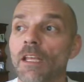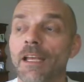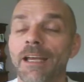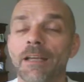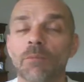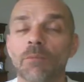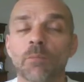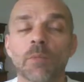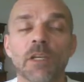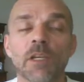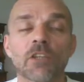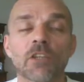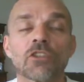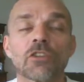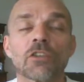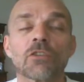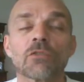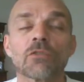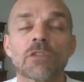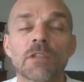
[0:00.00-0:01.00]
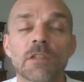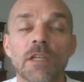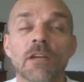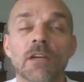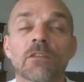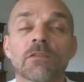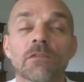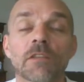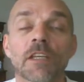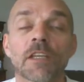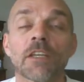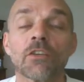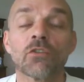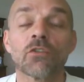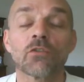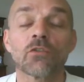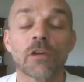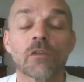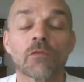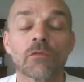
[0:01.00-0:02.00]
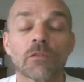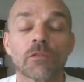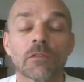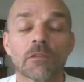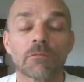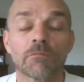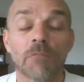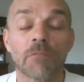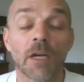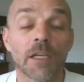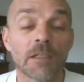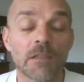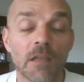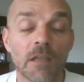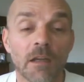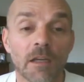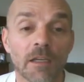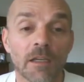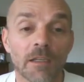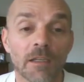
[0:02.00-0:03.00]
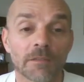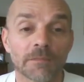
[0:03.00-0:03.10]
And picture yourself in your own mind's eye.